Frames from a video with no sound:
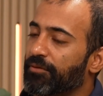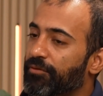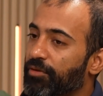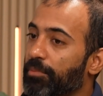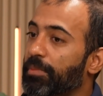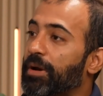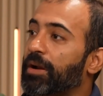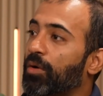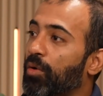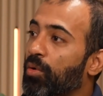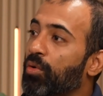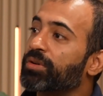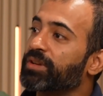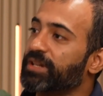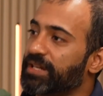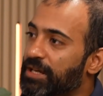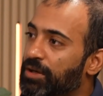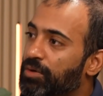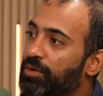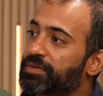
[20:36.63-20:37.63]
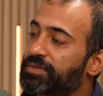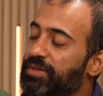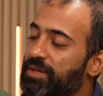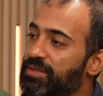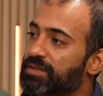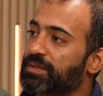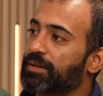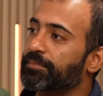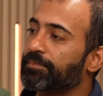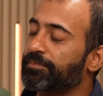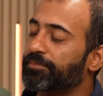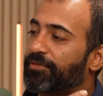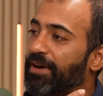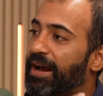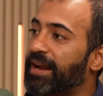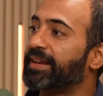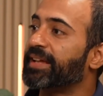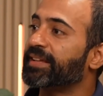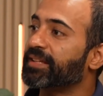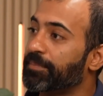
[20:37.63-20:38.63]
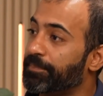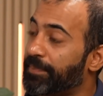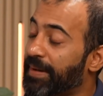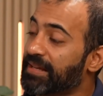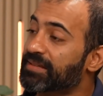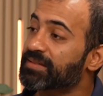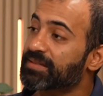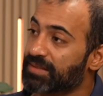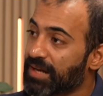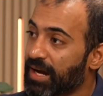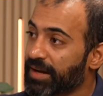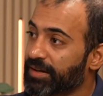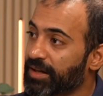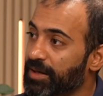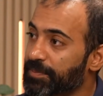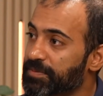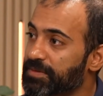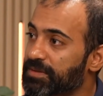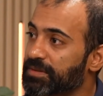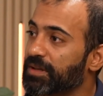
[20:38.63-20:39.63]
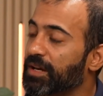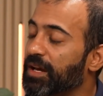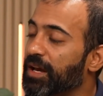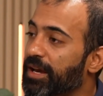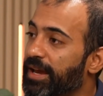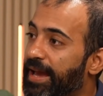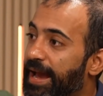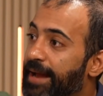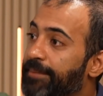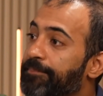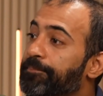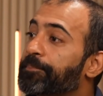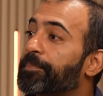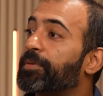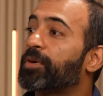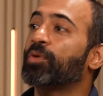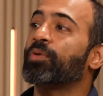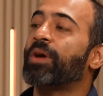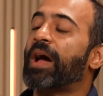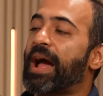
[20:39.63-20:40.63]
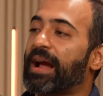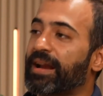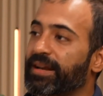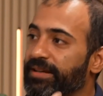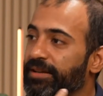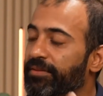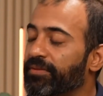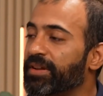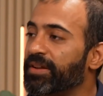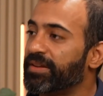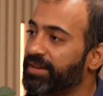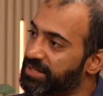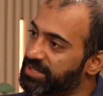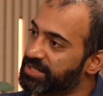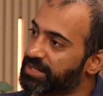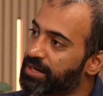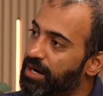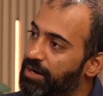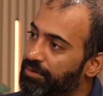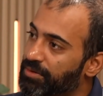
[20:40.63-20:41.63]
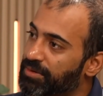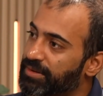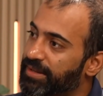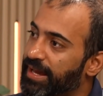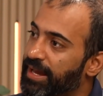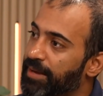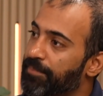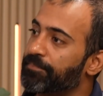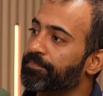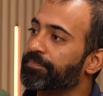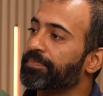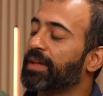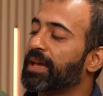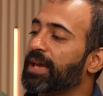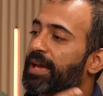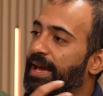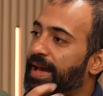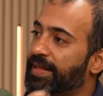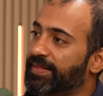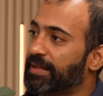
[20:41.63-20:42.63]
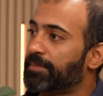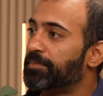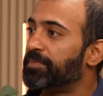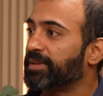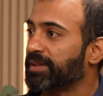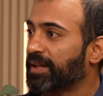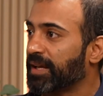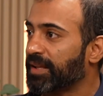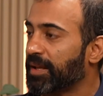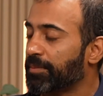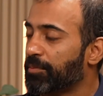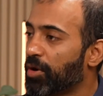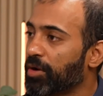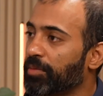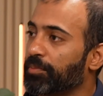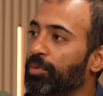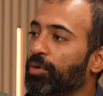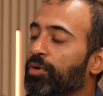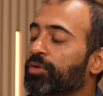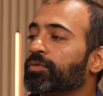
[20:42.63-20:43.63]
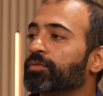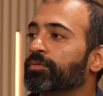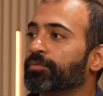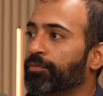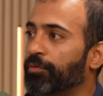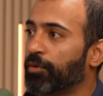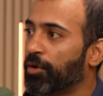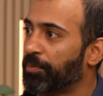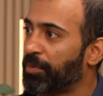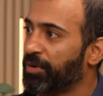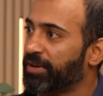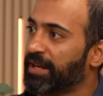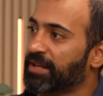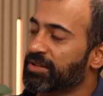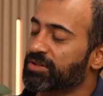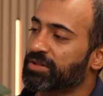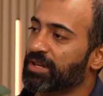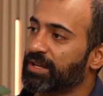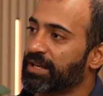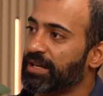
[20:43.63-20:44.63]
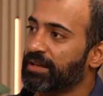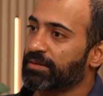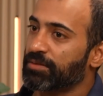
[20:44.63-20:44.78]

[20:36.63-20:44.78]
from our own ecosystem finding the best startups and proactively reaching out to them and then bringing them on board for potentially